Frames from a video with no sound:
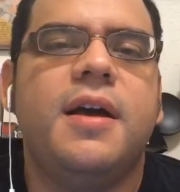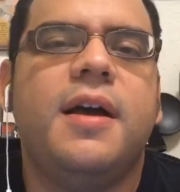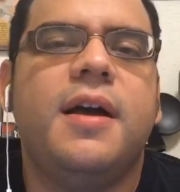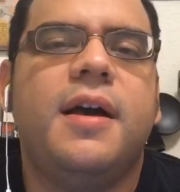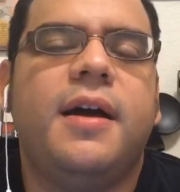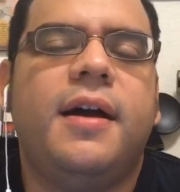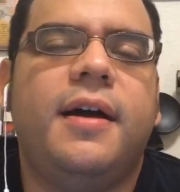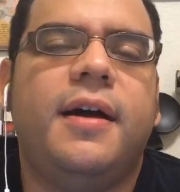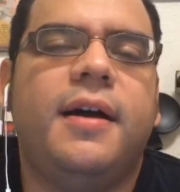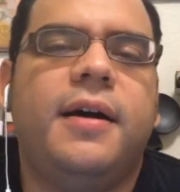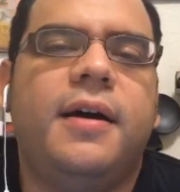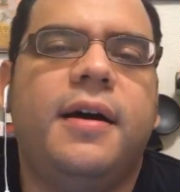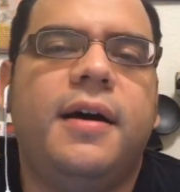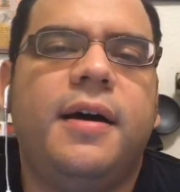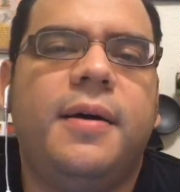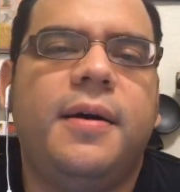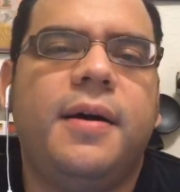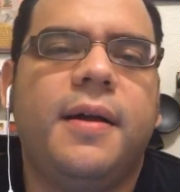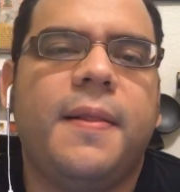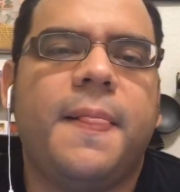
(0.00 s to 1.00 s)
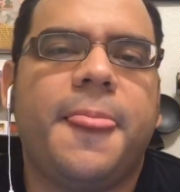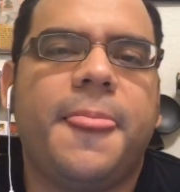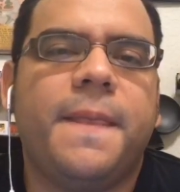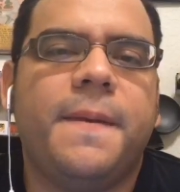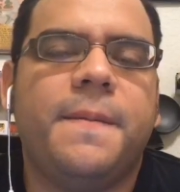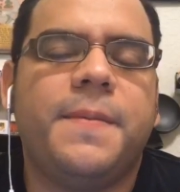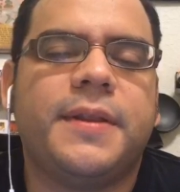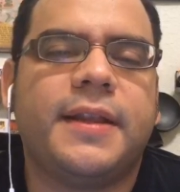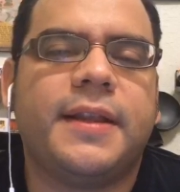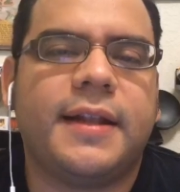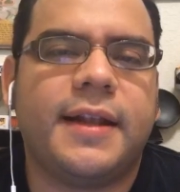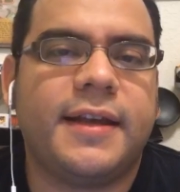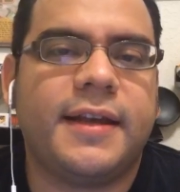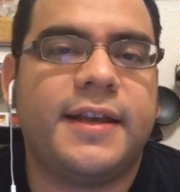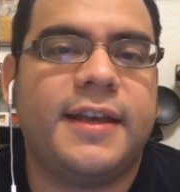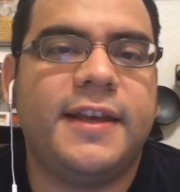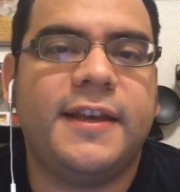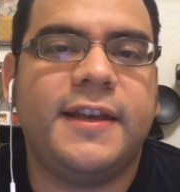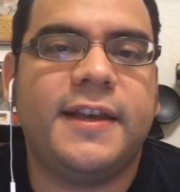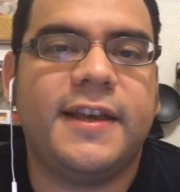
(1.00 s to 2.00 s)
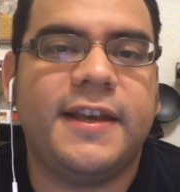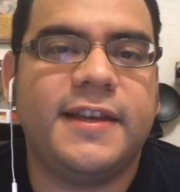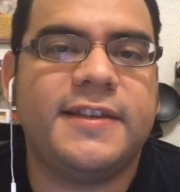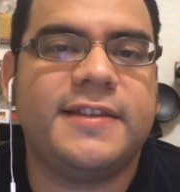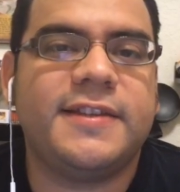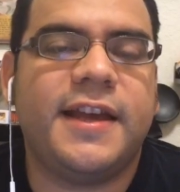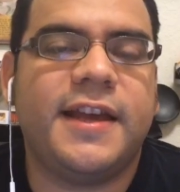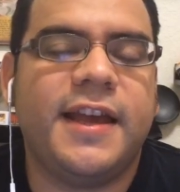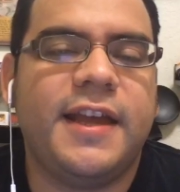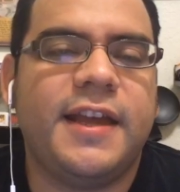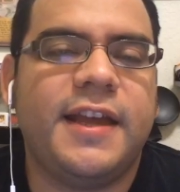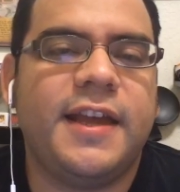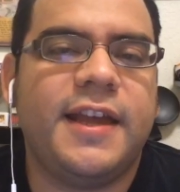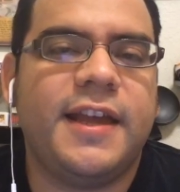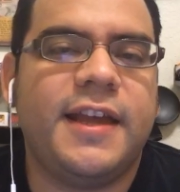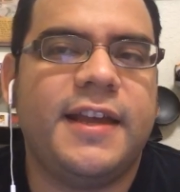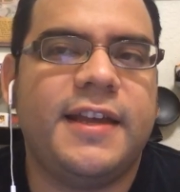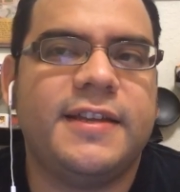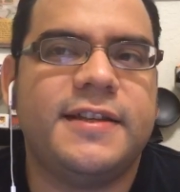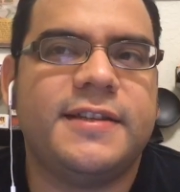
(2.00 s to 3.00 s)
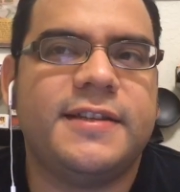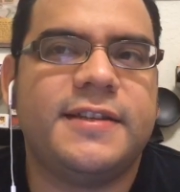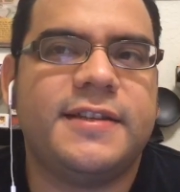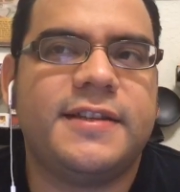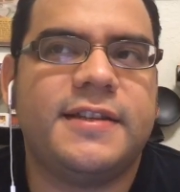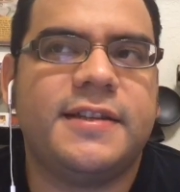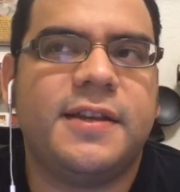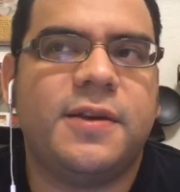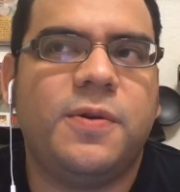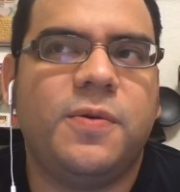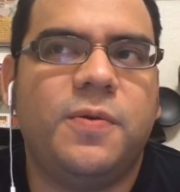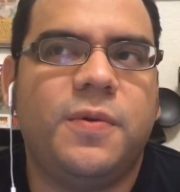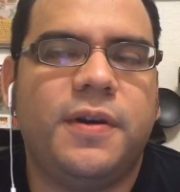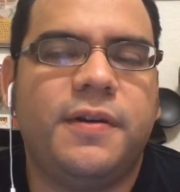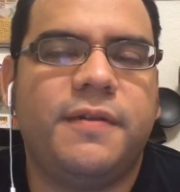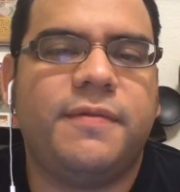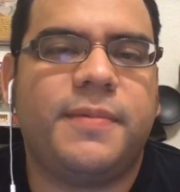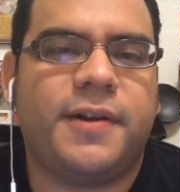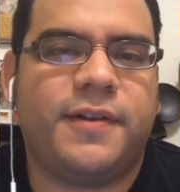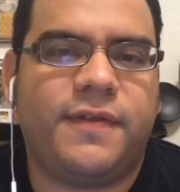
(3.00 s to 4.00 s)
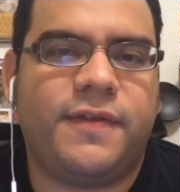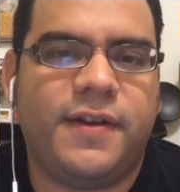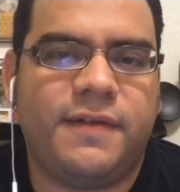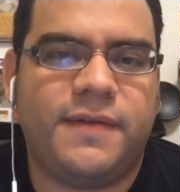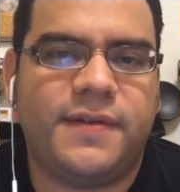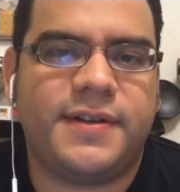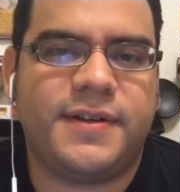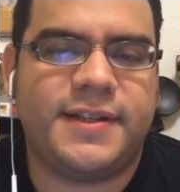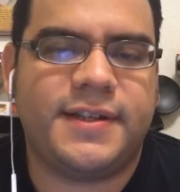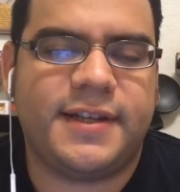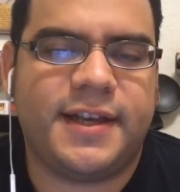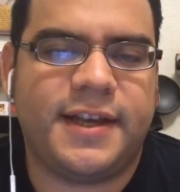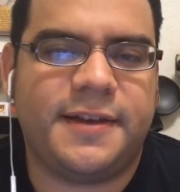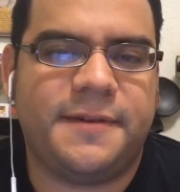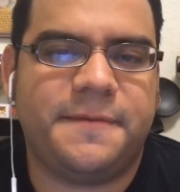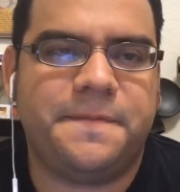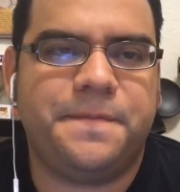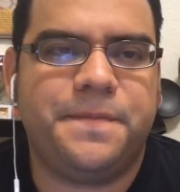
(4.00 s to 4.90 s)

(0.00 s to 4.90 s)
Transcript: but The Lion King is one of my favorites again.